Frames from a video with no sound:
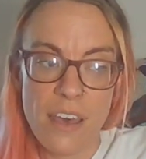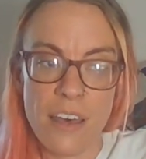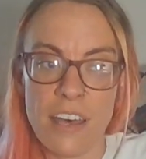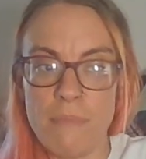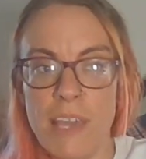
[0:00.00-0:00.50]

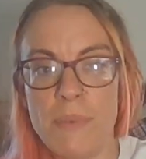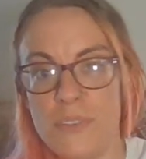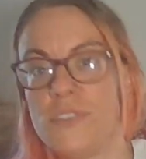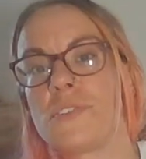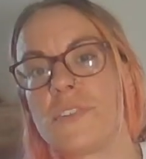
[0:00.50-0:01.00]
Maybe it
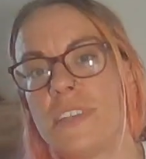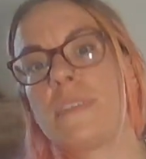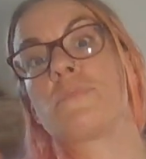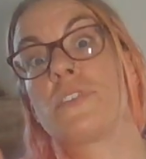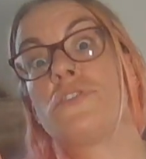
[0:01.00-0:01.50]
was just her
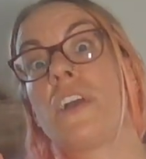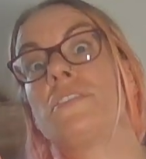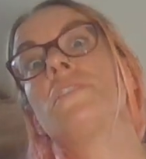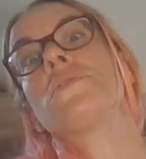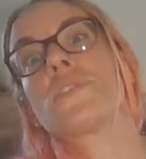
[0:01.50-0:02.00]
like
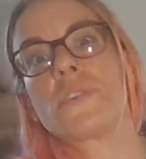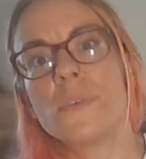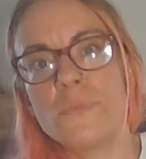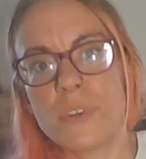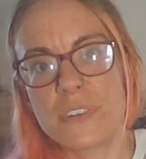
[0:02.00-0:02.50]
projecting her
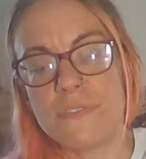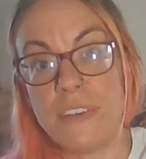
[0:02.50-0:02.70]
own weird